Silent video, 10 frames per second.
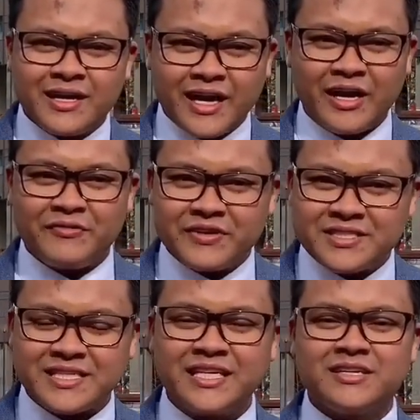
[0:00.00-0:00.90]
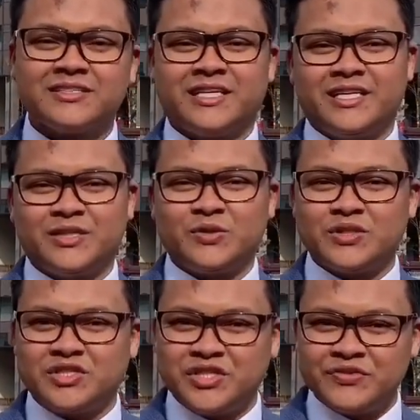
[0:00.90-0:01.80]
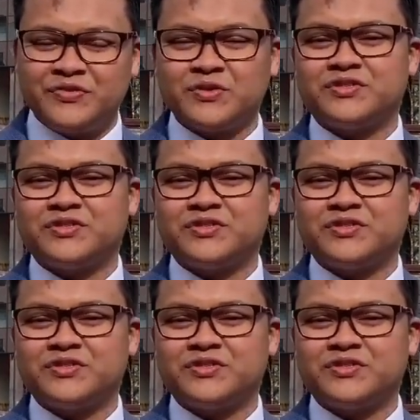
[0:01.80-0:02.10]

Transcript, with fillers: every single day to achieve your